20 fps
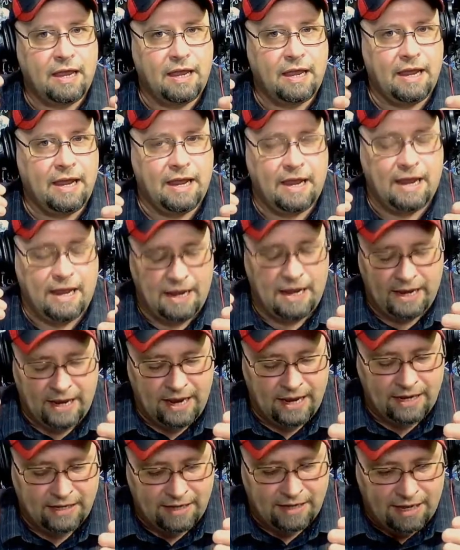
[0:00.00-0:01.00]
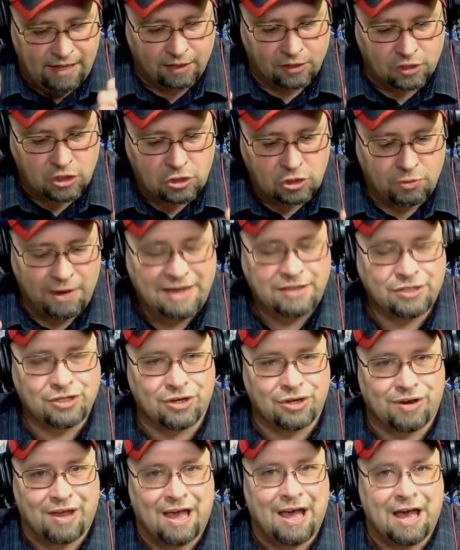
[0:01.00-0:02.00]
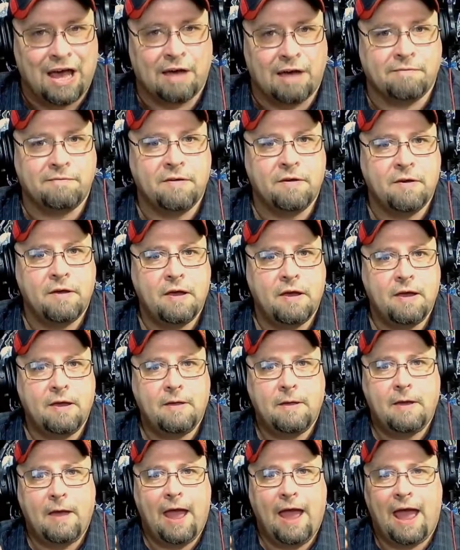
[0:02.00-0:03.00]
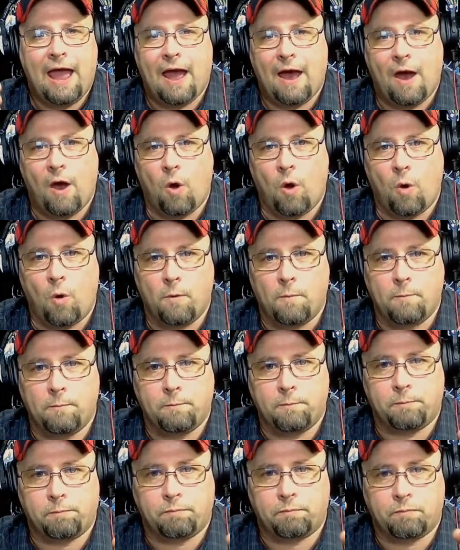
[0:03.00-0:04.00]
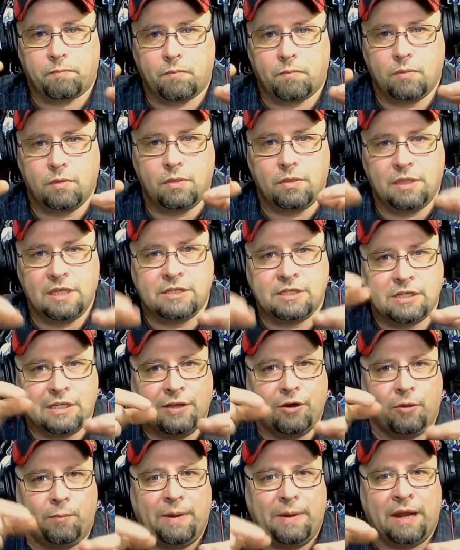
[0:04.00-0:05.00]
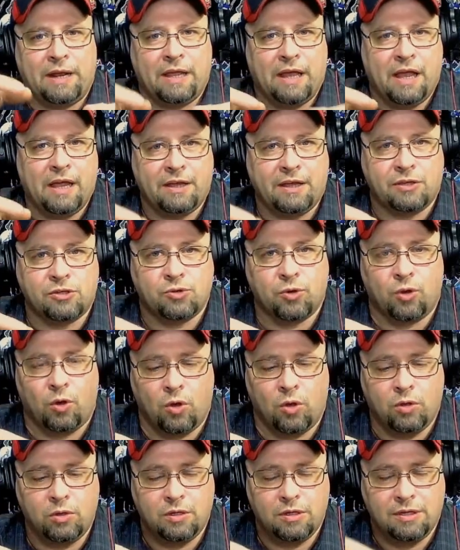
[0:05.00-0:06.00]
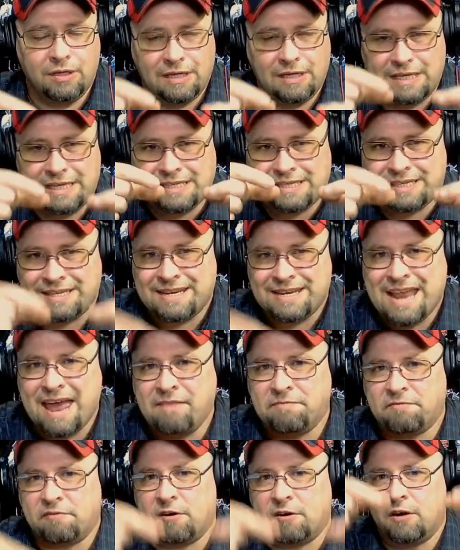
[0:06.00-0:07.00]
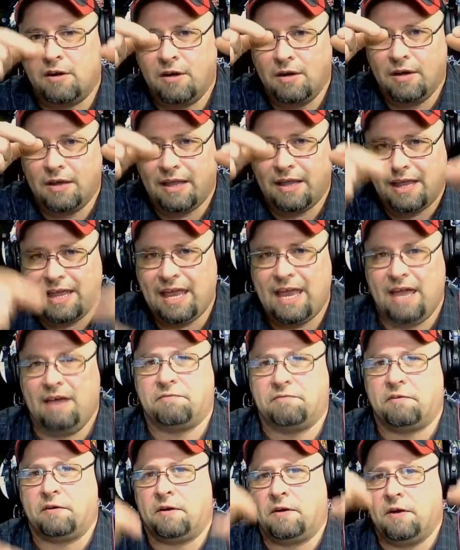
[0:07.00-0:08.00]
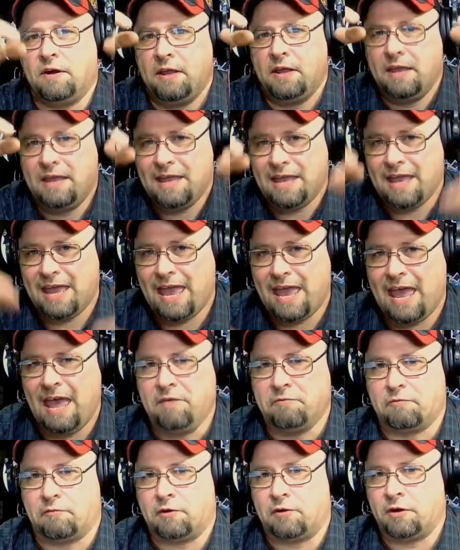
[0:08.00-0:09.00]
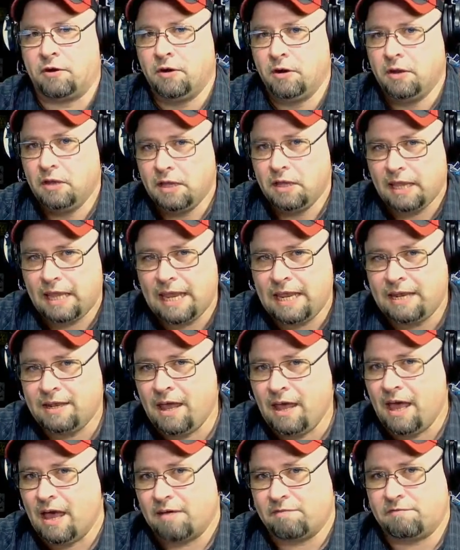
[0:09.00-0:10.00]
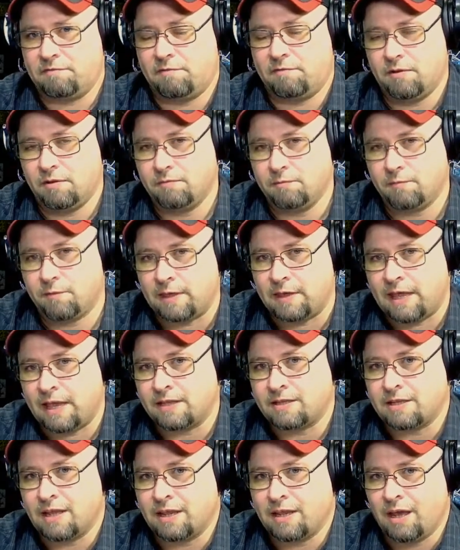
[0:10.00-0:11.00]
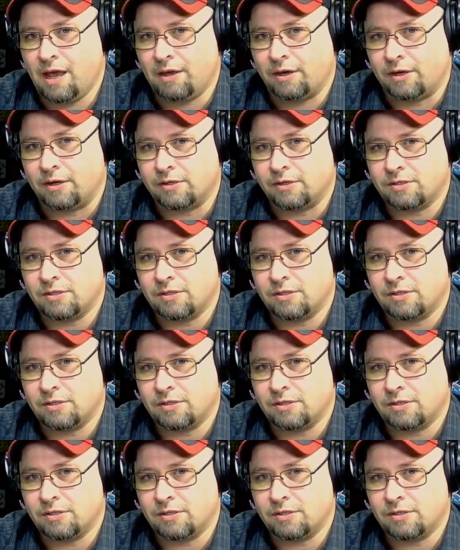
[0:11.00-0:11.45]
an illustration of how this little bit of gun control is never, ever, ever enough for the anti-gunners.